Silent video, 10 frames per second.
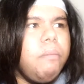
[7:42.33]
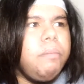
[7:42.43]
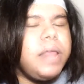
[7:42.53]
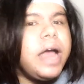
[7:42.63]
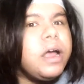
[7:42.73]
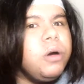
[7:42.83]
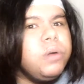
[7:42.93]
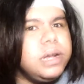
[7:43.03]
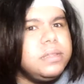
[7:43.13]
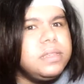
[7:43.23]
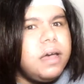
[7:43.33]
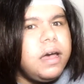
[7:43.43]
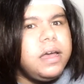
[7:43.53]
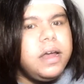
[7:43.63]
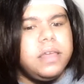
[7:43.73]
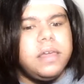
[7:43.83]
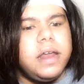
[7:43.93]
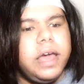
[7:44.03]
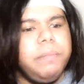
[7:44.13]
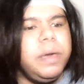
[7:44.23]
black coat inside and then
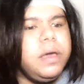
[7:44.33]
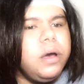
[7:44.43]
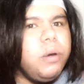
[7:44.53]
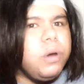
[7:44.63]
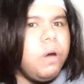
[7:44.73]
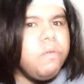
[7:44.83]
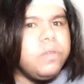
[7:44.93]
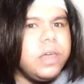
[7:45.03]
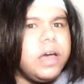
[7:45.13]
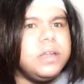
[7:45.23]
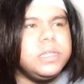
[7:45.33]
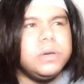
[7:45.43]
a pink coat over that.